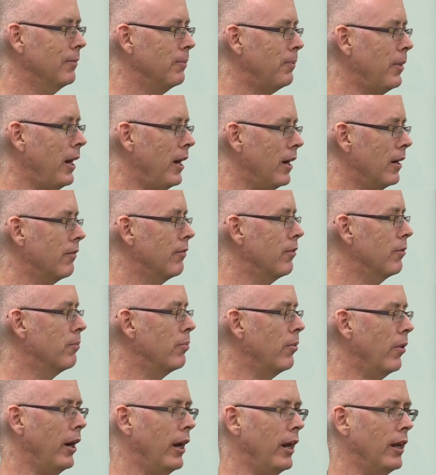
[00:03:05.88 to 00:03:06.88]
part of the
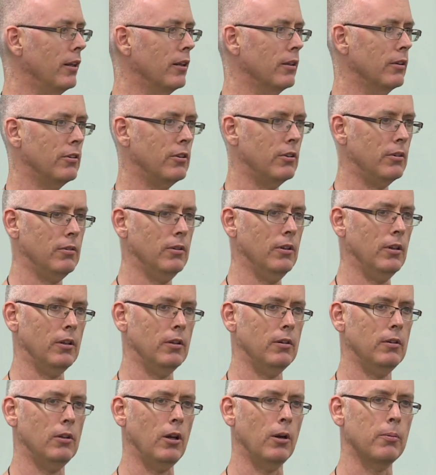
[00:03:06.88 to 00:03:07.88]
brain that
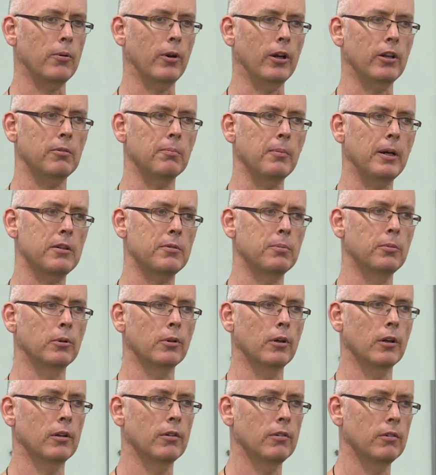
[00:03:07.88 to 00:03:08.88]
operates much
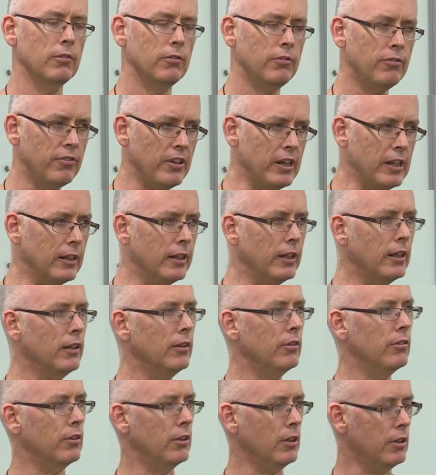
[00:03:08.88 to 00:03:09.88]
more on
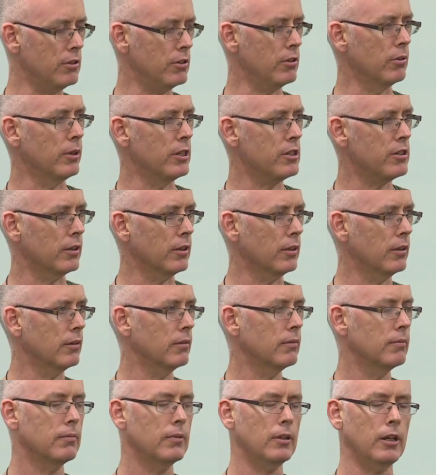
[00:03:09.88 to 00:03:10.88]
feelings and
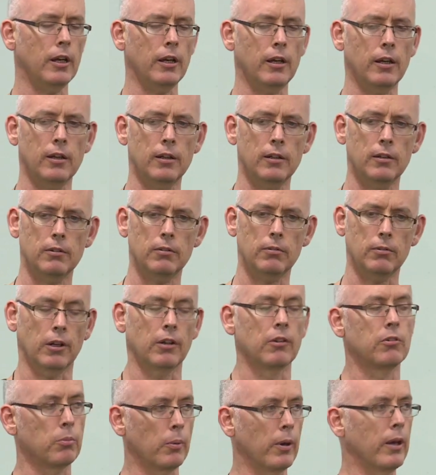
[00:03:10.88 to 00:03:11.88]
intuition, and
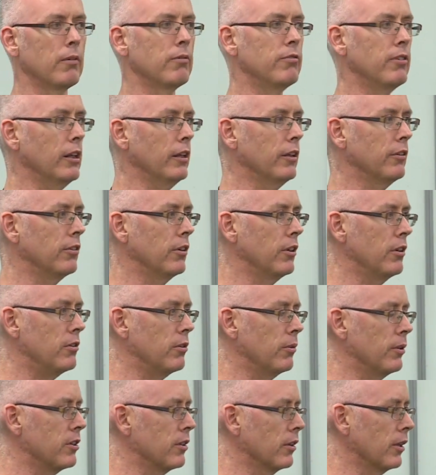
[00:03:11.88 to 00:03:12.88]
it's where feelings and
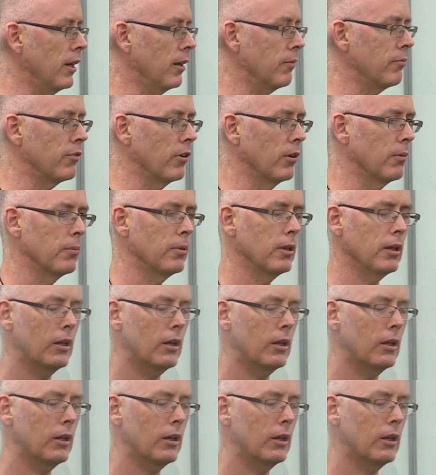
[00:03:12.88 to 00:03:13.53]
intuition come from.